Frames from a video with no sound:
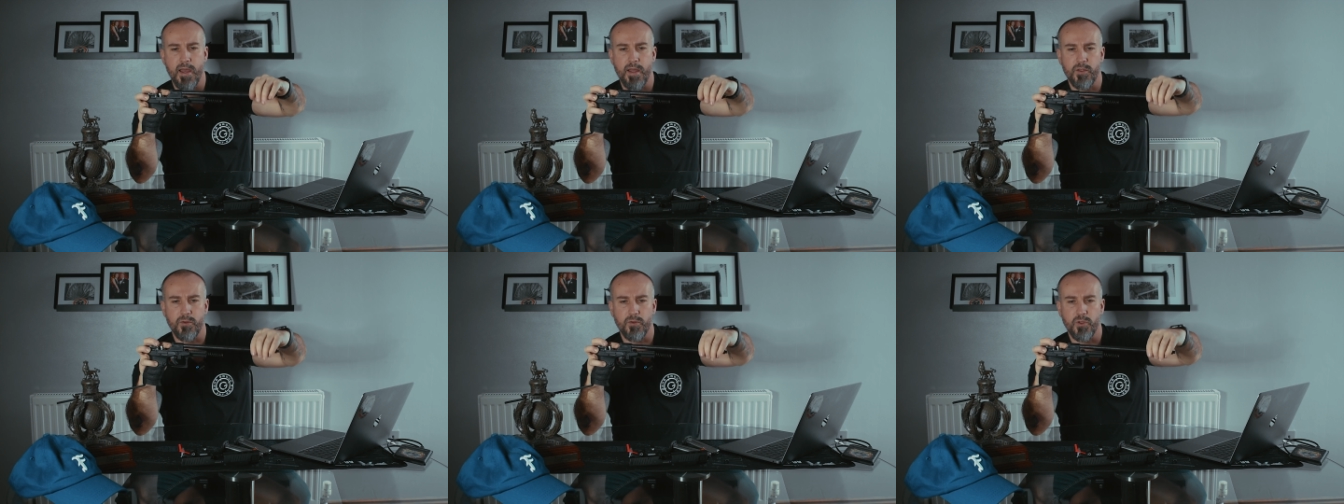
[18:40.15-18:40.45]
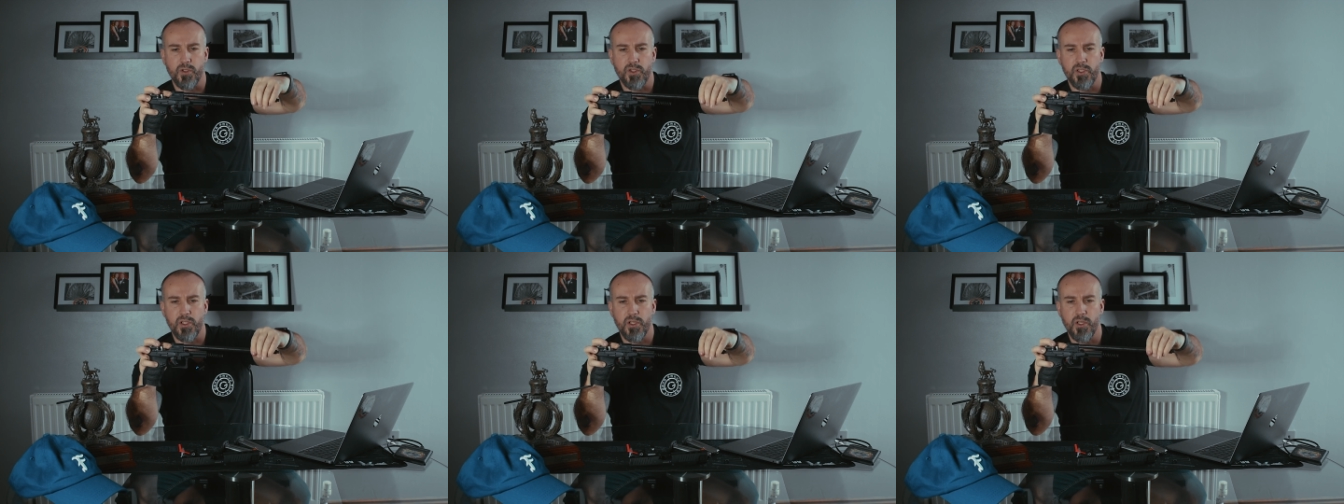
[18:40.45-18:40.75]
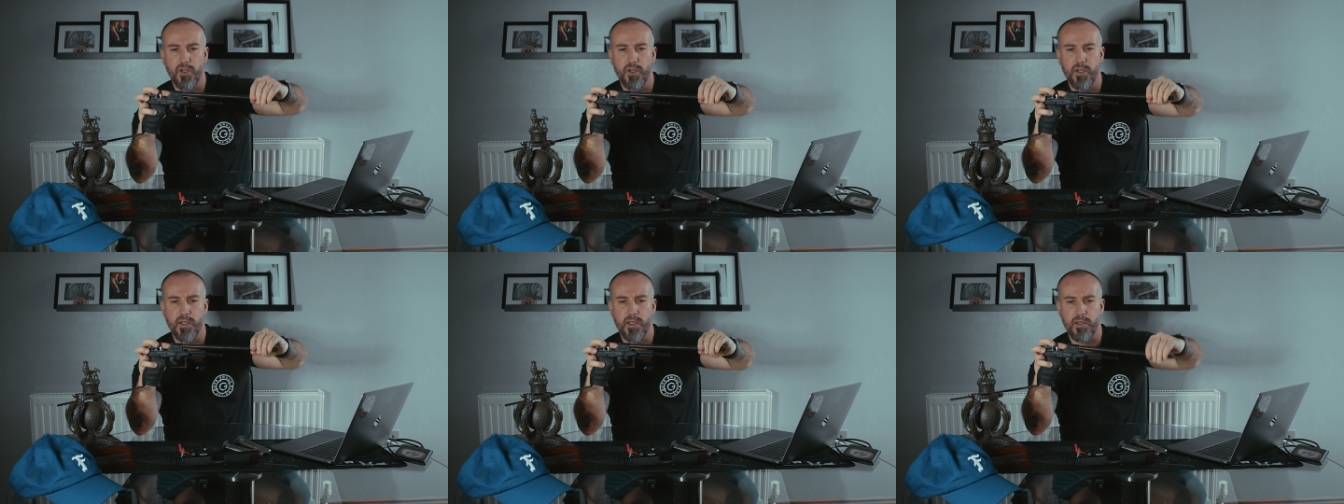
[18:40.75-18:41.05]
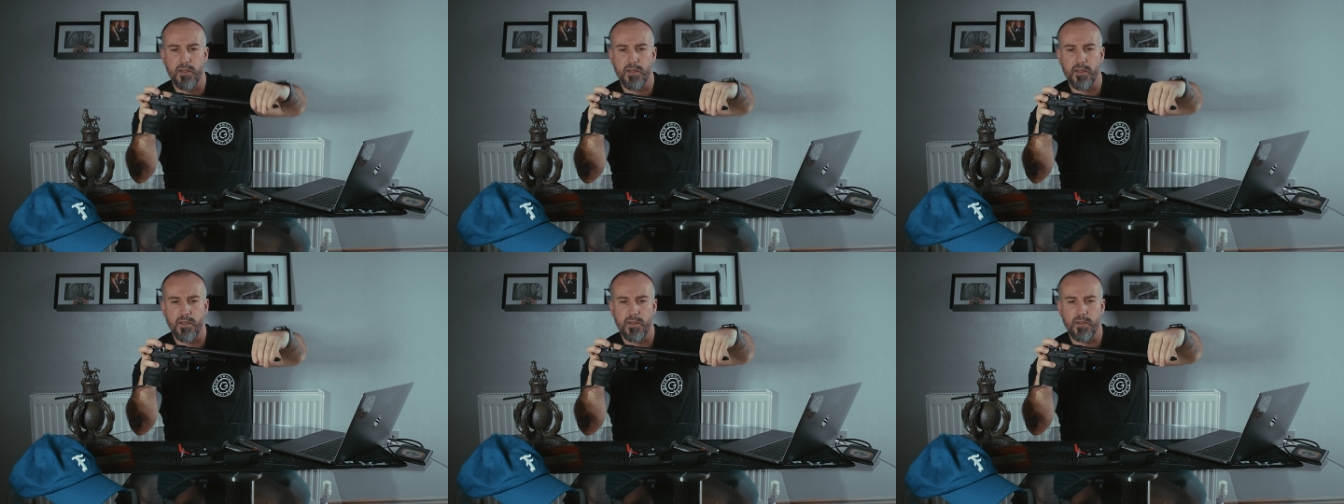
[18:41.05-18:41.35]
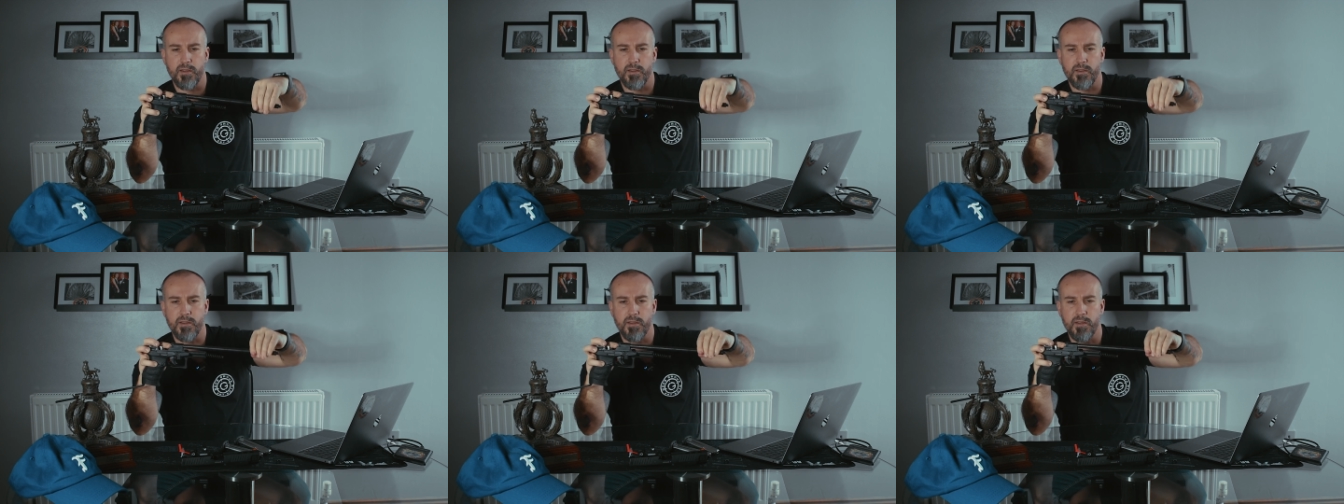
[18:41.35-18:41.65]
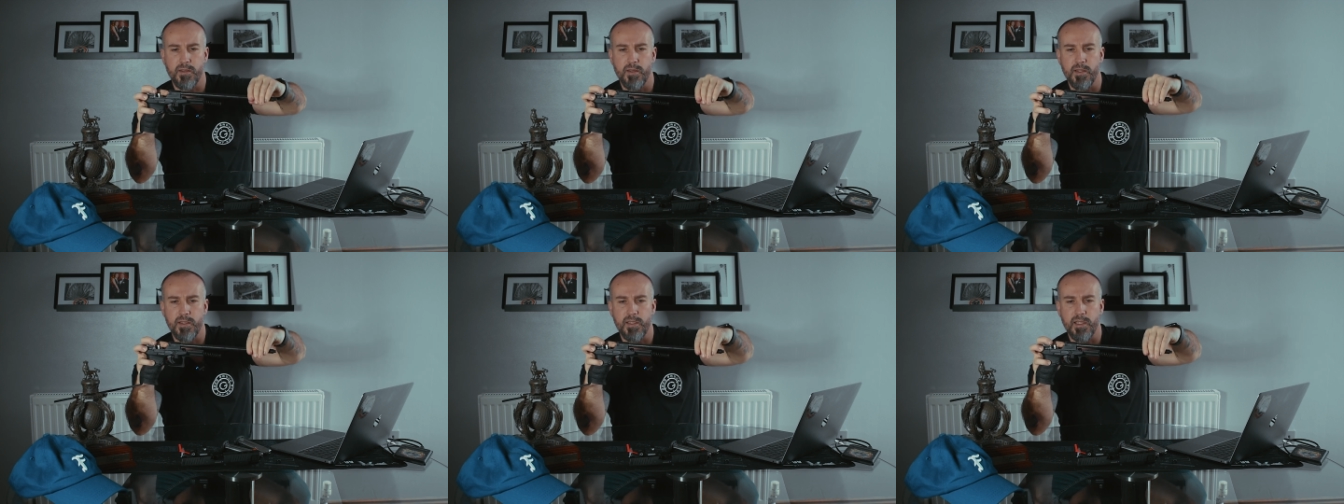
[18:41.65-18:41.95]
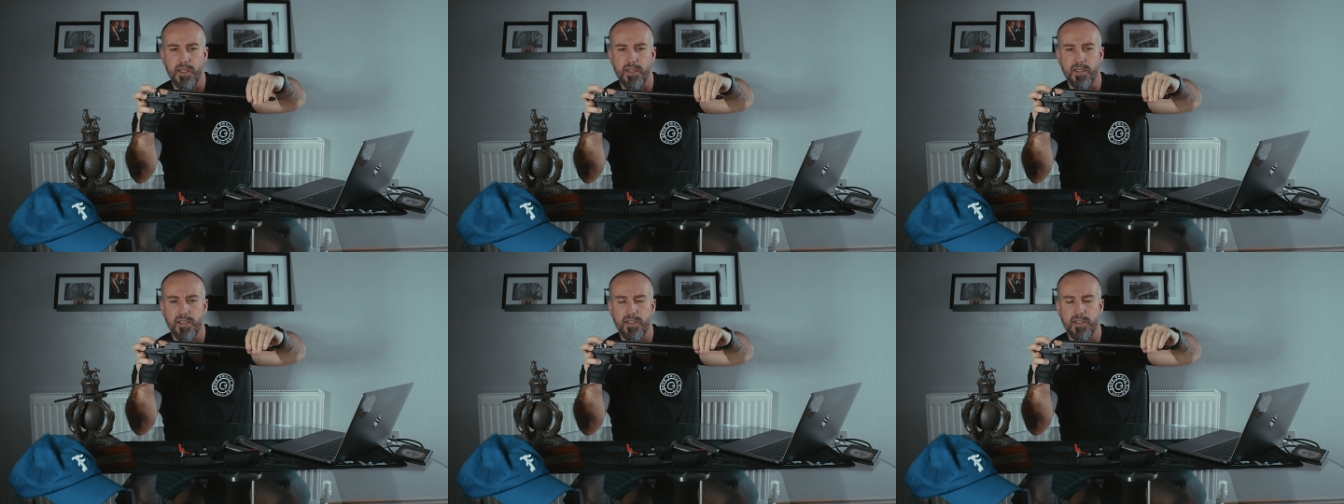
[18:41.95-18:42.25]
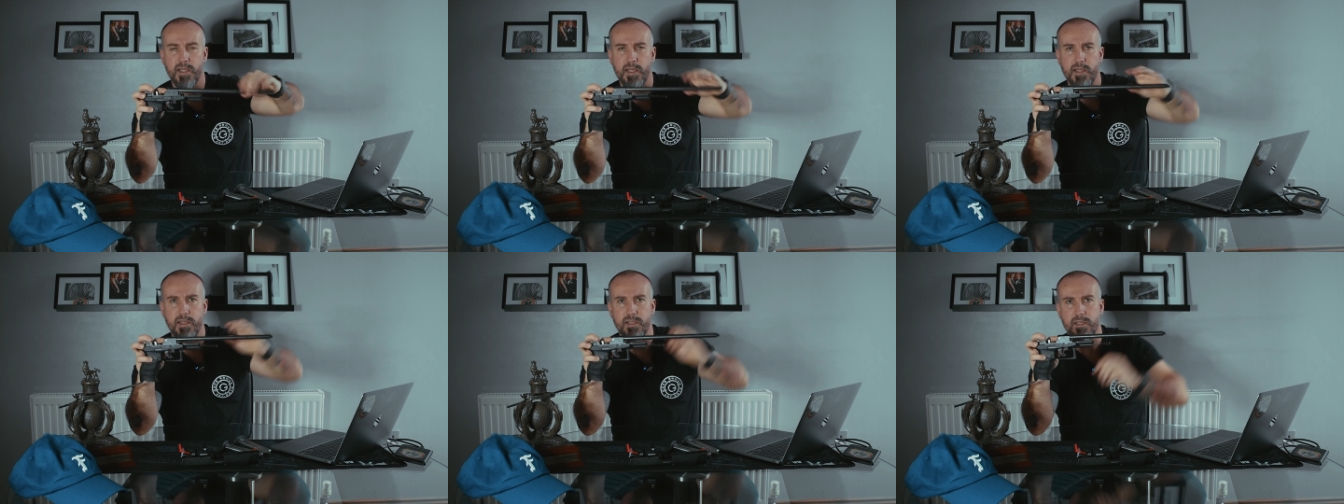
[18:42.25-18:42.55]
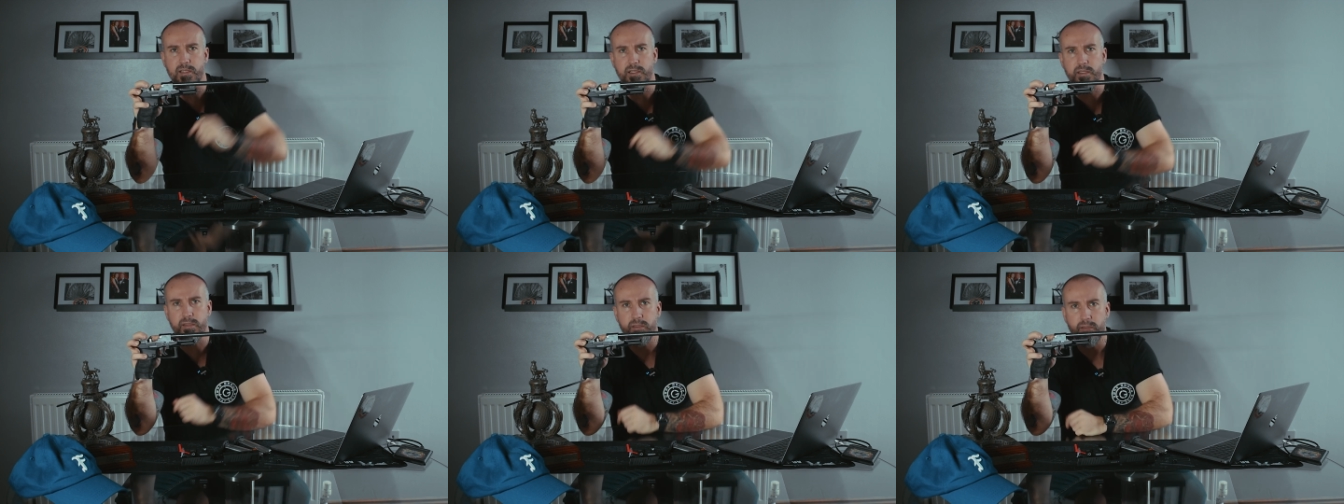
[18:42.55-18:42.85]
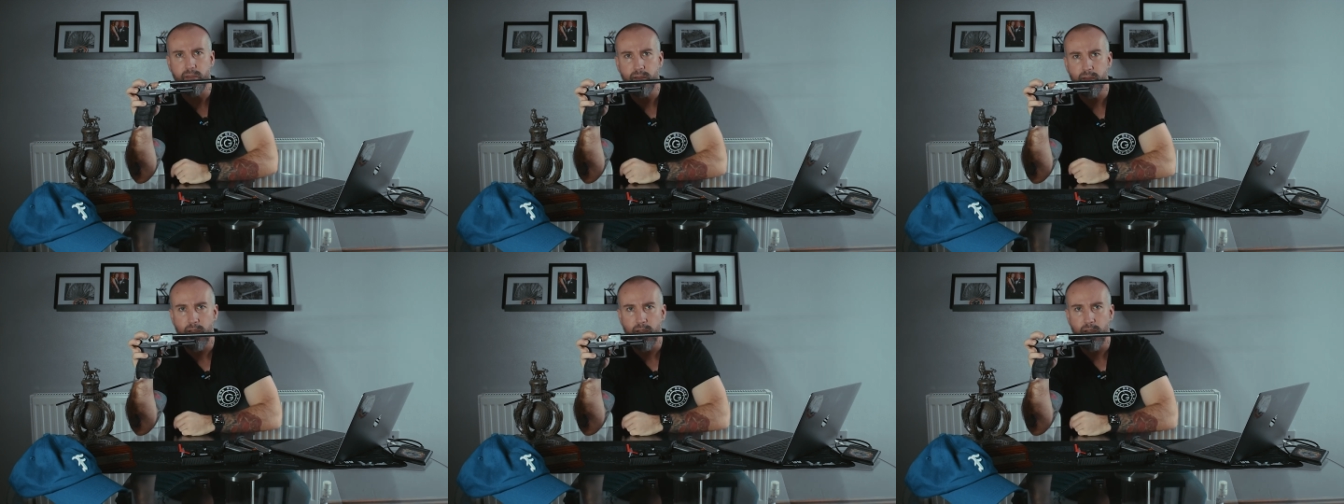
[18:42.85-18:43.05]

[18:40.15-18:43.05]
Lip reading: and you'll just turn it until it sits